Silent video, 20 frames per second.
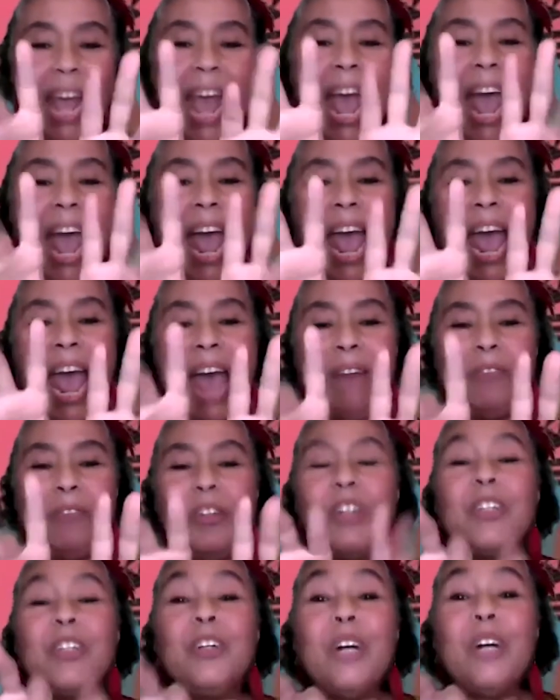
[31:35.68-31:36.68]
And
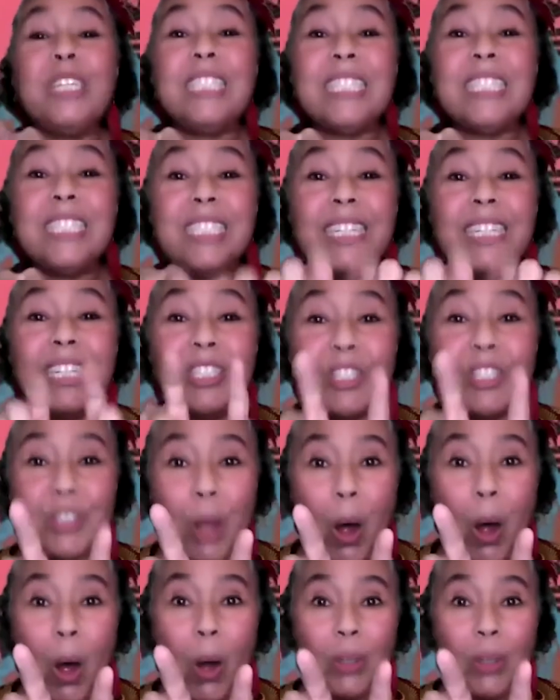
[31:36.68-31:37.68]
we're going to sing a
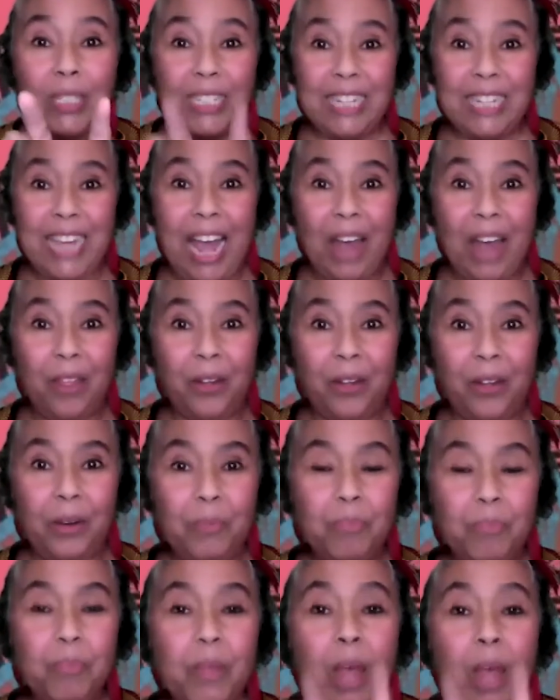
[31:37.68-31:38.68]
song together
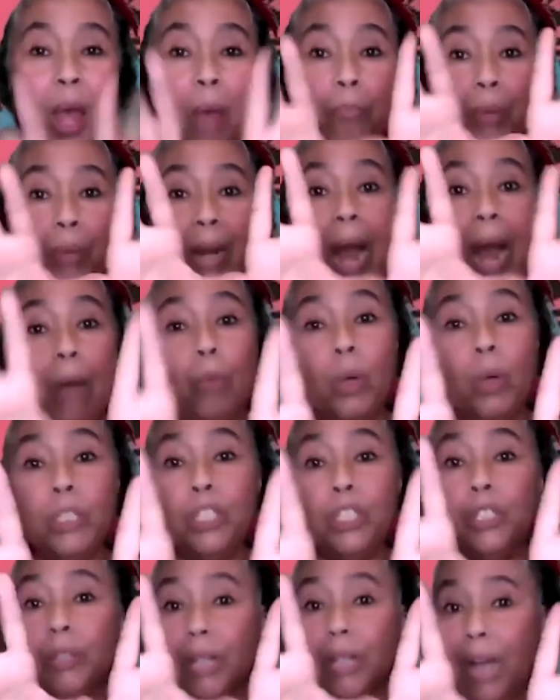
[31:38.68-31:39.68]
but I
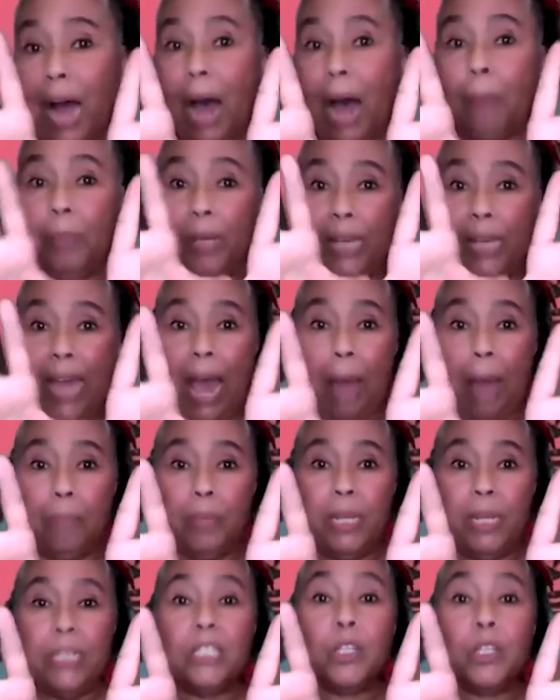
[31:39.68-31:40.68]
want you to copycat
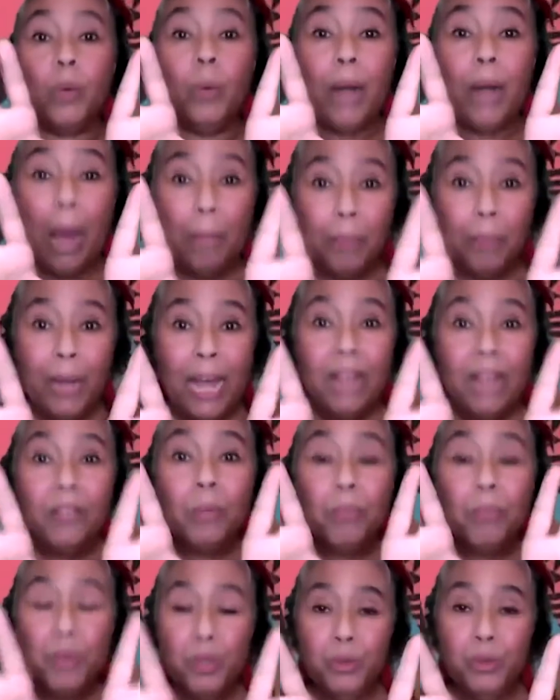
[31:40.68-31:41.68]
me so when I play the
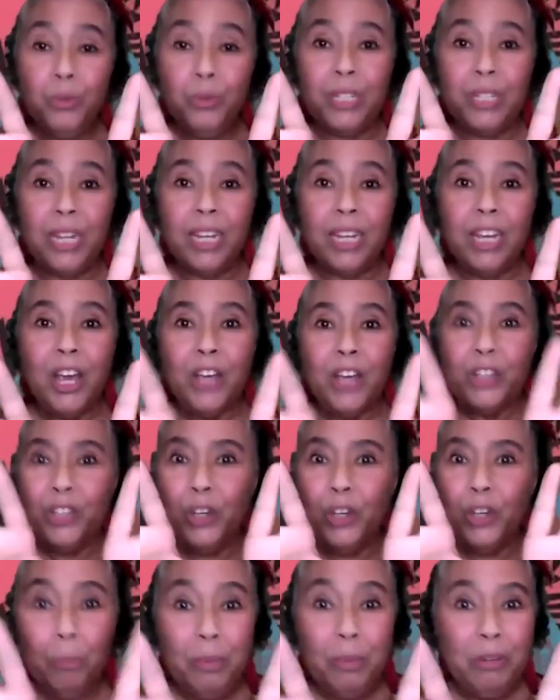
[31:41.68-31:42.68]
music,
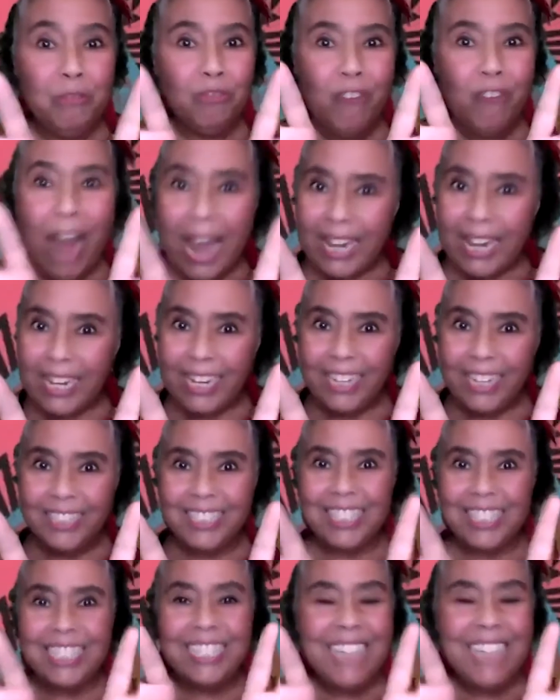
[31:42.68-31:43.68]
you'll be ready
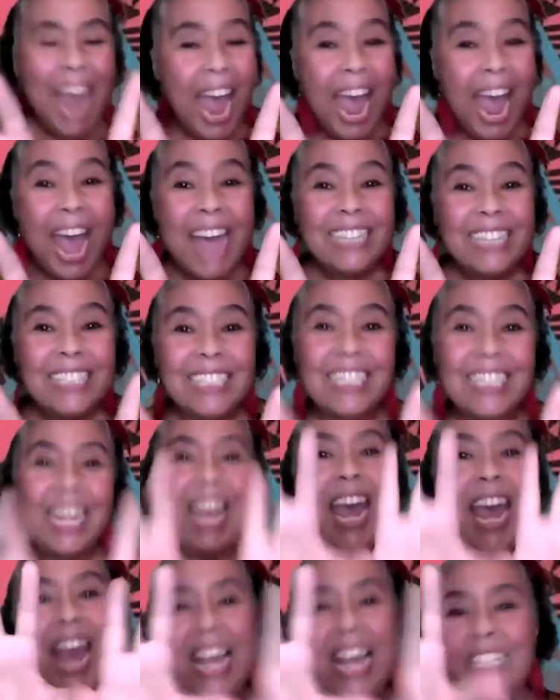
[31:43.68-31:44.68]
to dance
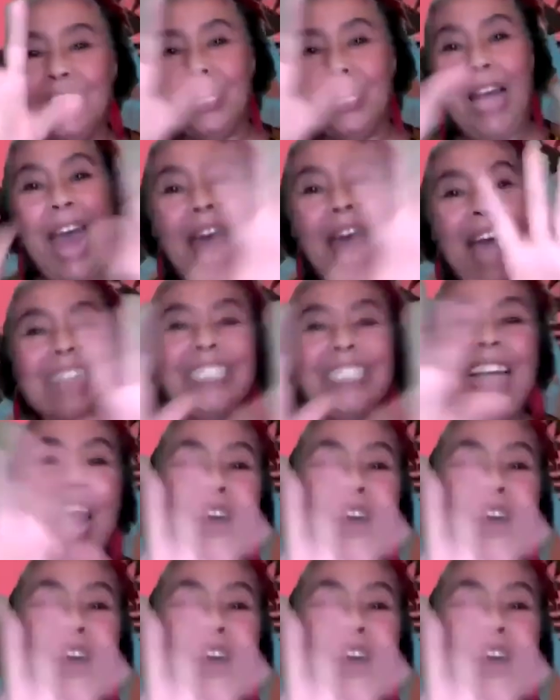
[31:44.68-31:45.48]
and to act out